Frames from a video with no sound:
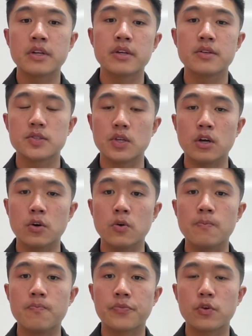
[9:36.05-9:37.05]

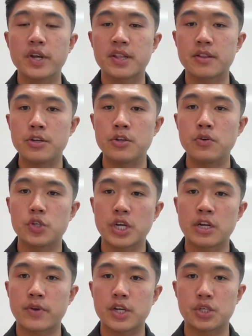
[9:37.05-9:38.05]
So with the new
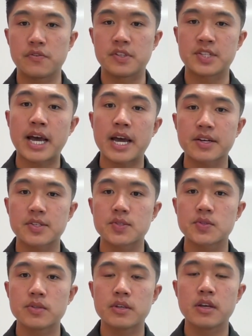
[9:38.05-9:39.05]
generation of
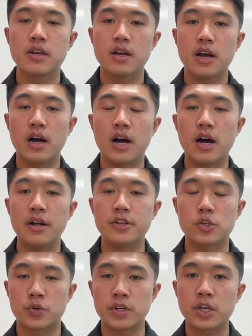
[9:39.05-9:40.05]
attacks, the
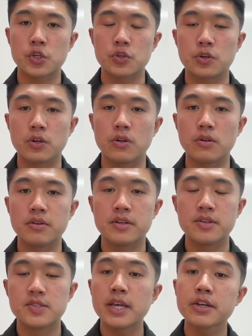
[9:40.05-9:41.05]
traditional
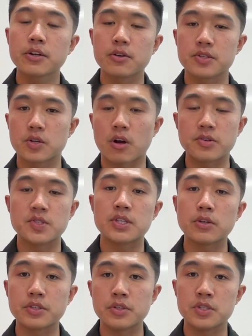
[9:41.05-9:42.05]
signals are
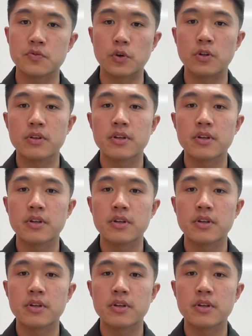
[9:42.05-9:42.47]
still useful,